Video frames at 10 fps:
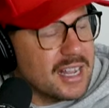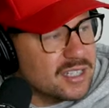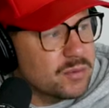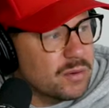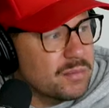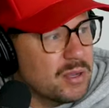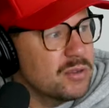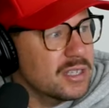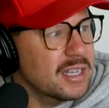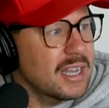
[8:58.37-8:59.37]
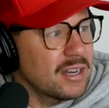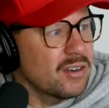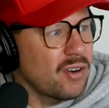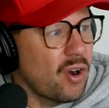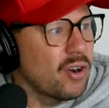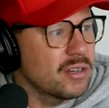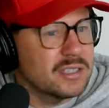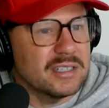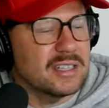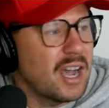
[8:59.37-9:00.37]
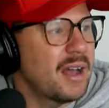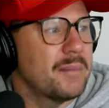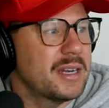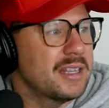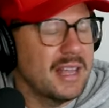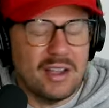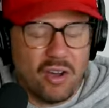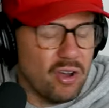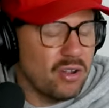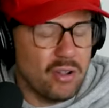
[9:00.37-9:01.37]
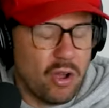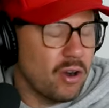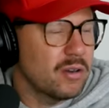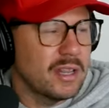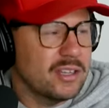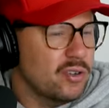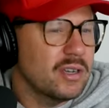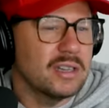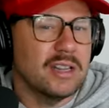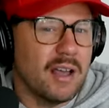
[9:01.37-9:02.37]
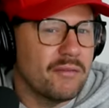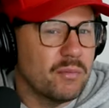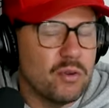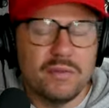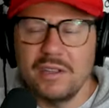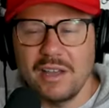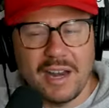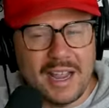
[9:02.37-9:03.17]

that's what music and art and comedy right. they all are. Like you can love a movie, you can